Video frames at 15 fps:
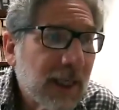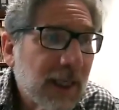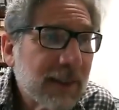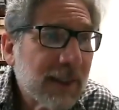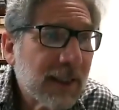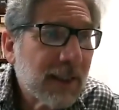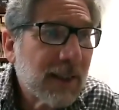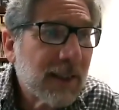
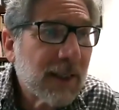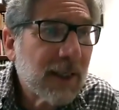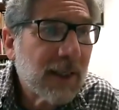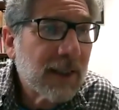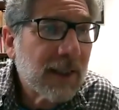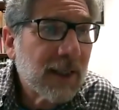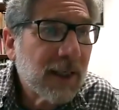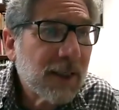says in the
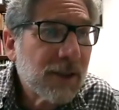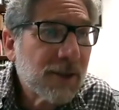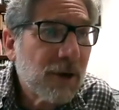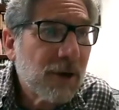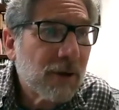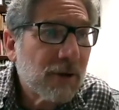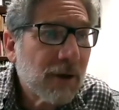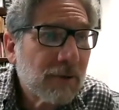
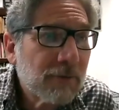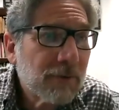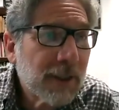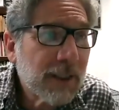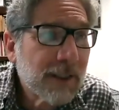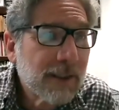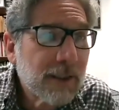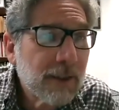intro, I'll
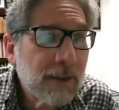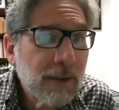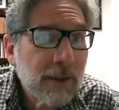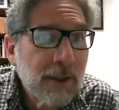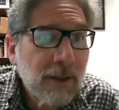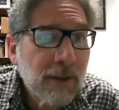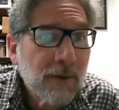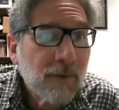read it
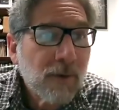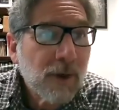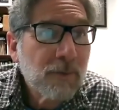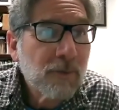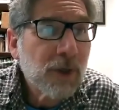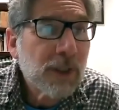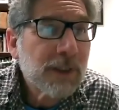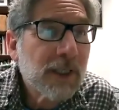one
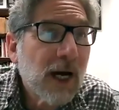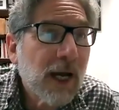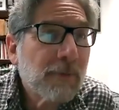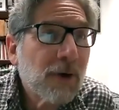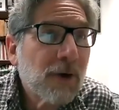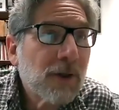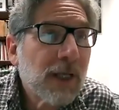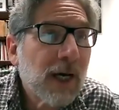more time.
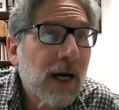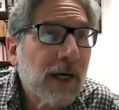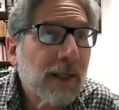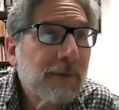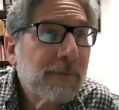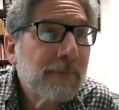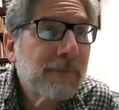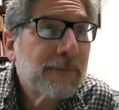Hold
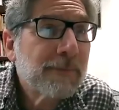on.